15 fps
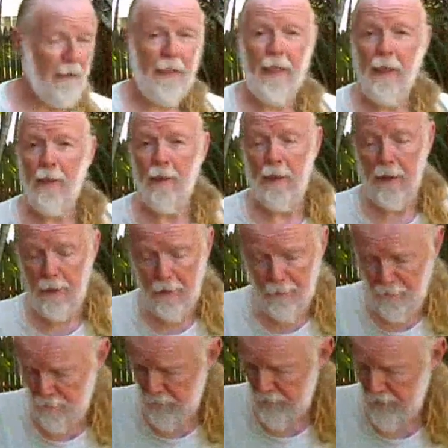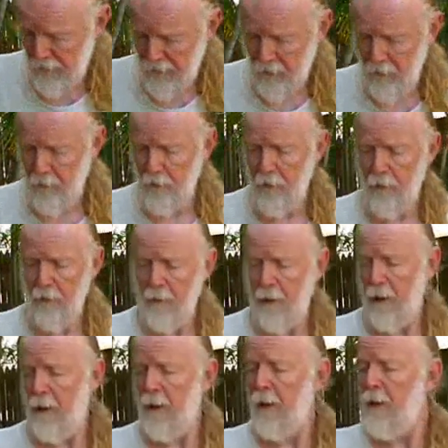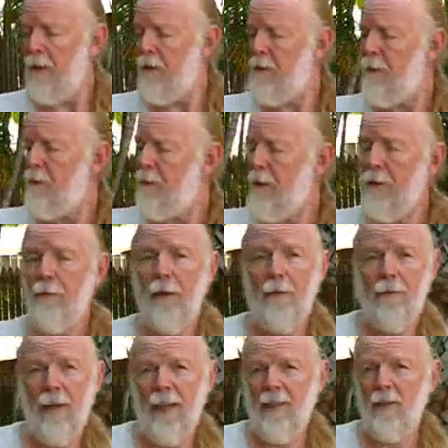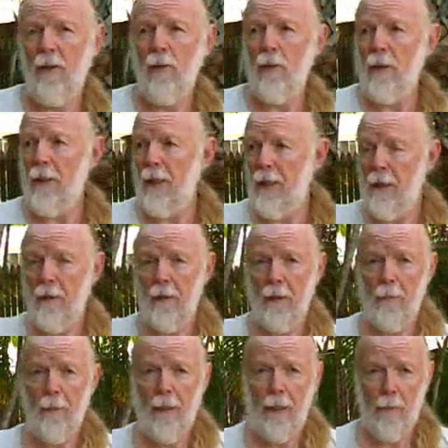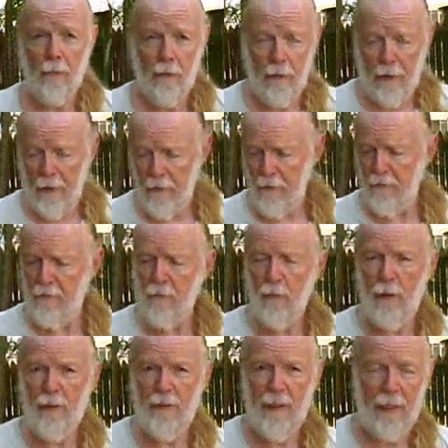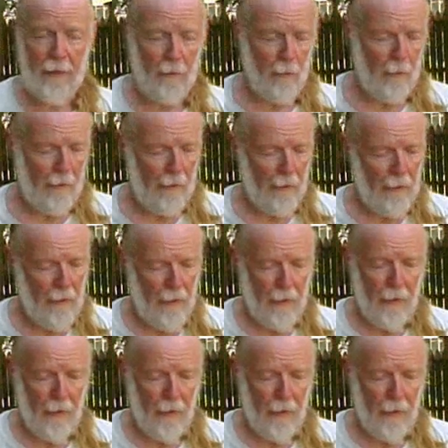for kindling, I use some stuff I find locally here on the palm trees. Works kind of well.